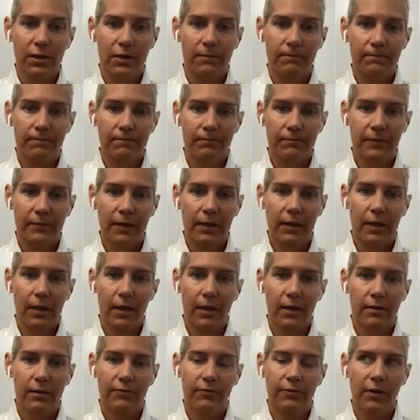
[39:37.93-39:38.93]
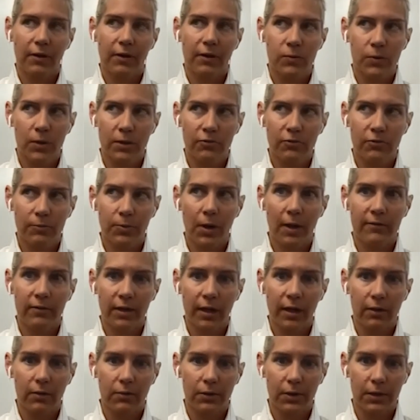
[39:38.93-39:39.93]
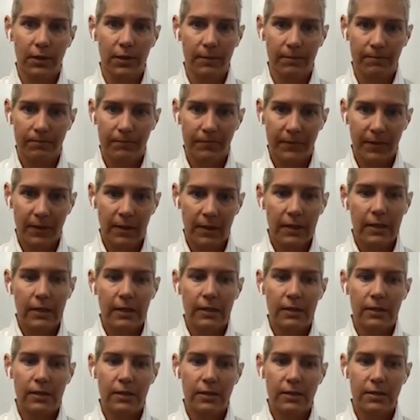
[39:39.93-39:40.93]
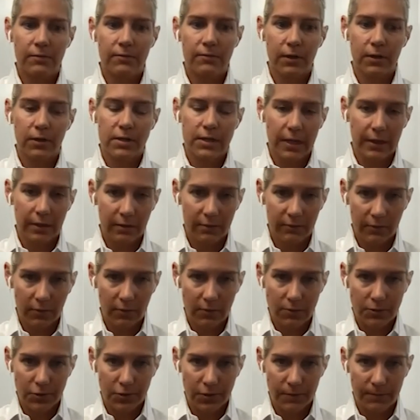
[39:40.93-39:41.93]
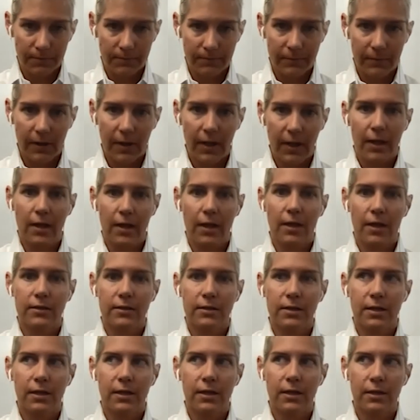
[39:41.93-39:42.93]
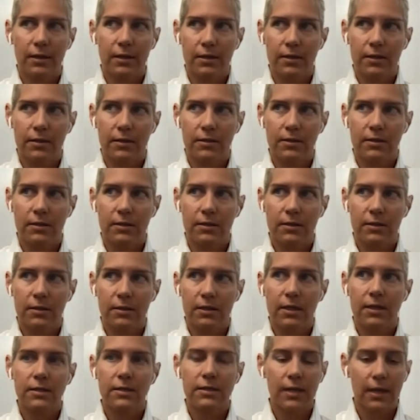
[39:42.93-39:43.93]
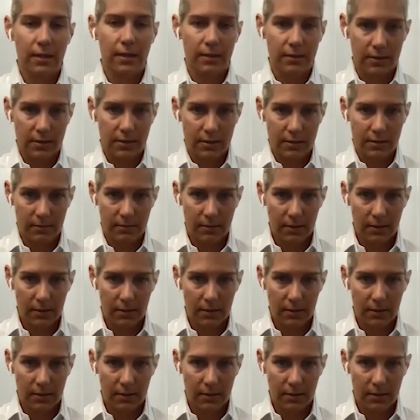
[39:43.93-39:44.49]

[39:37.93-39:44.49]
And if you've ever worked for private equity, it is a very negative culture and it is intense.